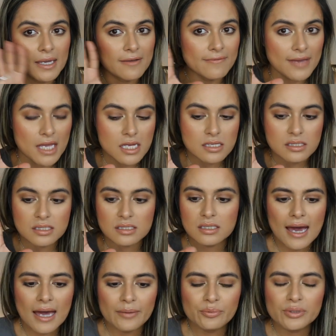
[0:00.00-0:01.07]
my
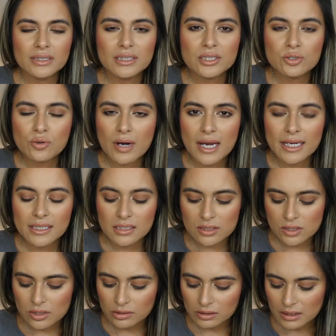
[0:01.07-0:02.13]
face. I really
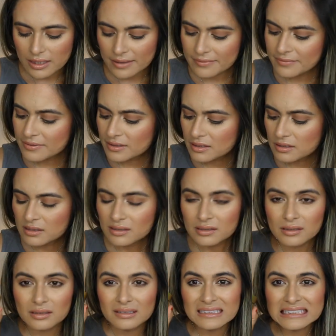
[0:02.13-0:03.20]
tried to love
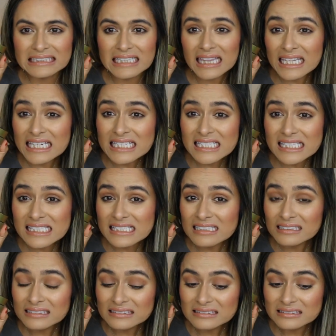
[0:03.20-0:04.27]
this.